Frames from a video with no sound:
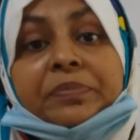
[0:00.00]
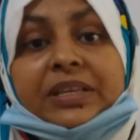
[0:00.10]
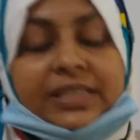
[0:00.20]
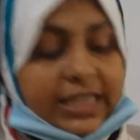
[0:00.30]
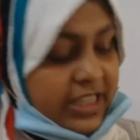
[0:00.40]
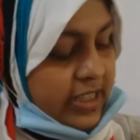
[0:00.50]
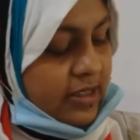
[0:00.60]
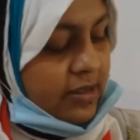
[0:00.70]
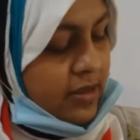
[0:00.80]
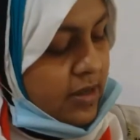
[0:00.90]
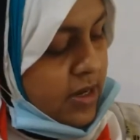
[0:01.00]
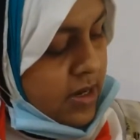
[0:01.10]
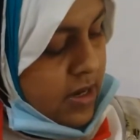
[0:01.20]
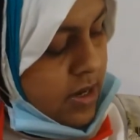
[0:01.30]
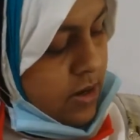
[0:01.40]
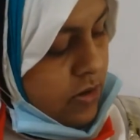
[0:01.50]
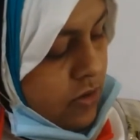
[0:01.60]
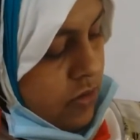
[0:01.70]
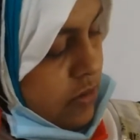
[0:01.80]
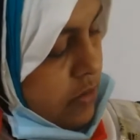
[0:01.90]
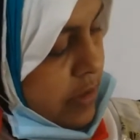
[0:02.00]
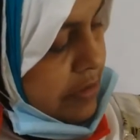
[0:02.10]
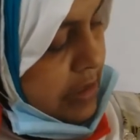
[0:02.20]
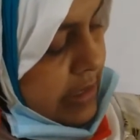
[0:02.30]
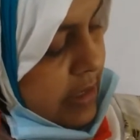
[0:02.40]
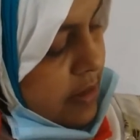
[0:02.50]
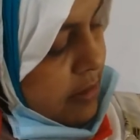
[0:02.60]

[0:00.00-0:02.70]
B section. What will the